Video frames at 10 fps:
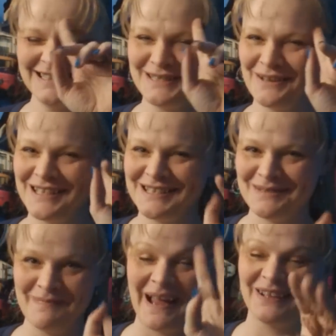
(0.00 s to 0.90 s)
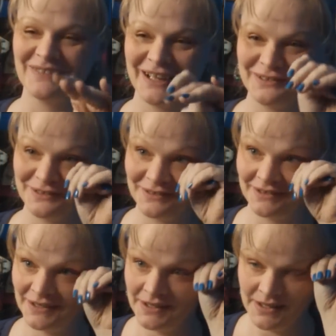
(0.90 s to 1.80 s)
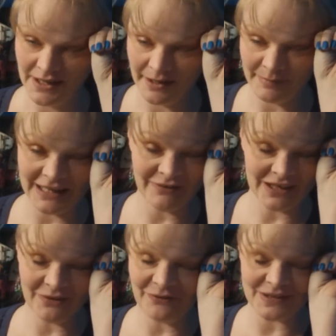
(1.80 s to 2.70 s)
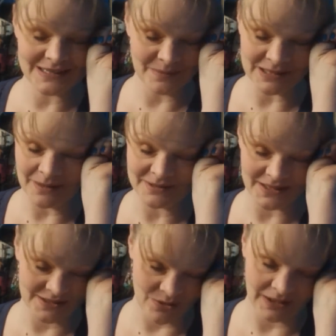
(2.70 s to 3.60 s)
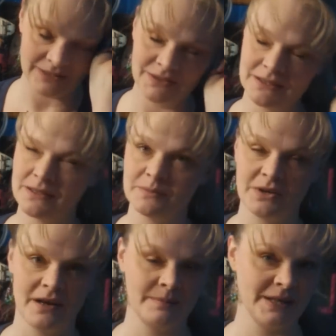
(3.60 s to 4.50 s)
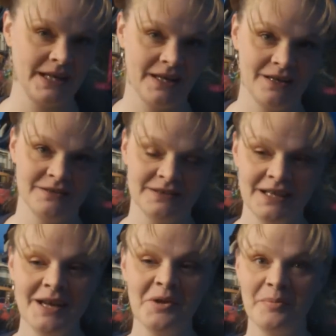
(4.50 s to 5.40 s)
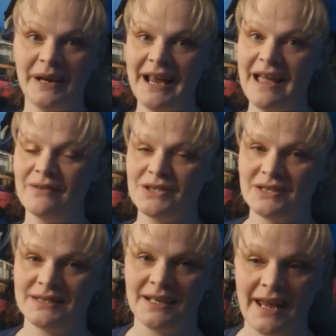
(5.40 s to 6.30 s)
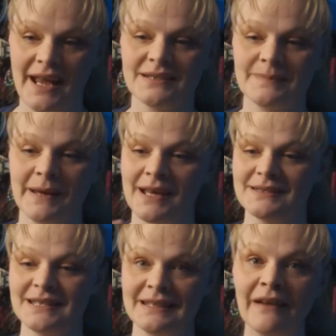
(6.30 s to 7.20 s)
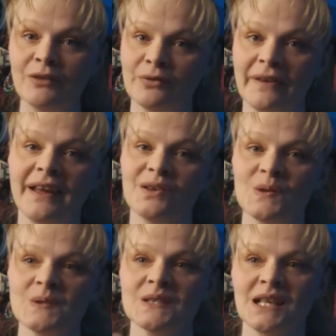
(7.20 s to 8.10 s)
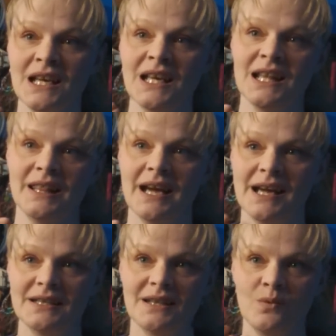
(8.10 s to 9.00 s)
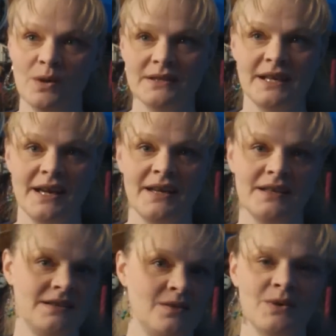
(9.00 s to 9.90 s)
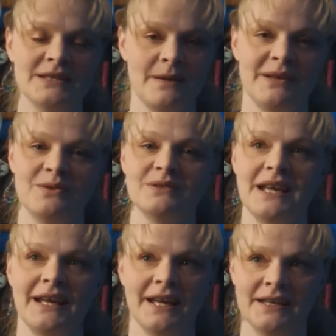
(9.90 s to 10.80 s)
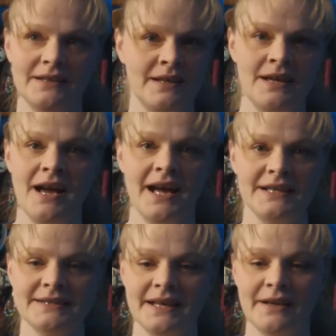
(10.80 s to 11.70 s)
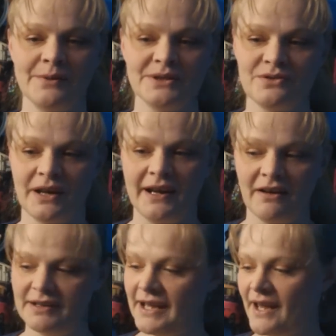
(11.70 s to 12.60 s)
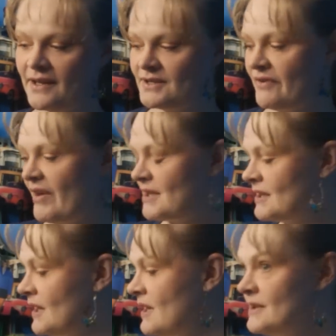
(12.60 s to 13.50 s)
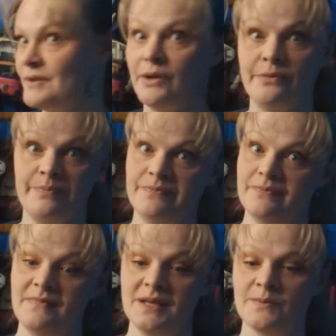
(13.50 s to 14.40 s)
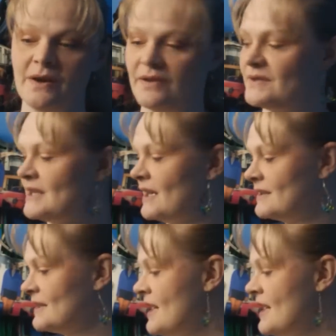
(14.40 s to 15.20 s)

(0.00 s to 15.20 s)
So I have to pack my own. Even if sometimes I don't even end up drying my hair. But I have it just in case because it never fails that the one time I don't take it, I decide I want straight hair and can't achieve it. So it's one of those things.